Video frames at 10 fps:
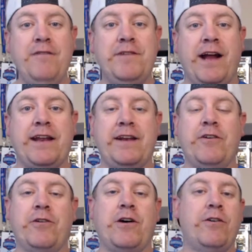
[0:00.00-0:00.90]
980
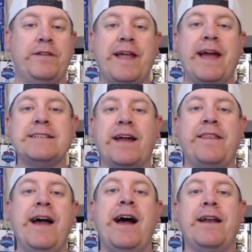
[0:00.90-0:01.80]
Know-It-All and things like
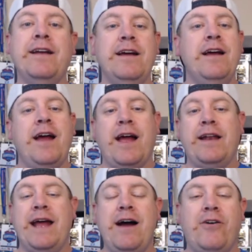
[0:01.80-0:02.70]
that. And
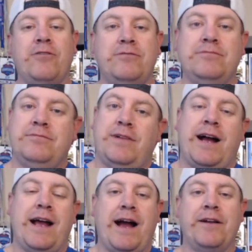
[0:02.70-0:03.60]
now,
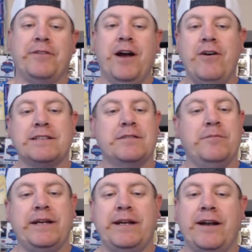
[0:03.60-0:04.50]
I don't know. It's going
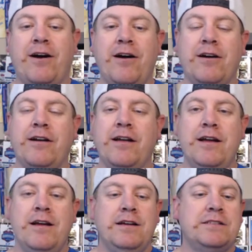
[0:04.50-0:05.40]
to be hit hard.
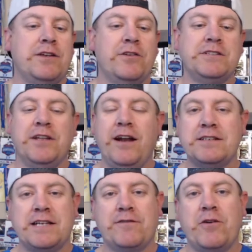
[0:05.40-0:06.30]
So there's a lot of
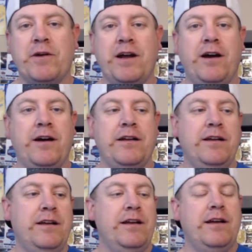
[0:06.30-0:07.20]
stuff going on,
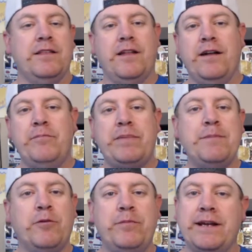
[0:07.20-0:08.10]
a lot of
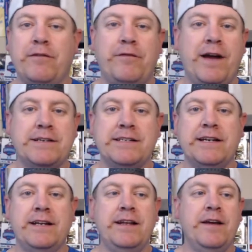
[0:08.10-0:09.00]
people being
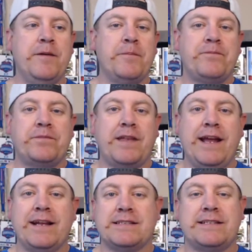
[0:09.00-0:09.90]
affected,
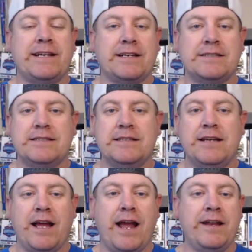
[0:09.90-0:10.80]
and it stinks.
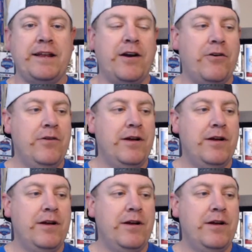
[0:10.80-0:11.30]
And here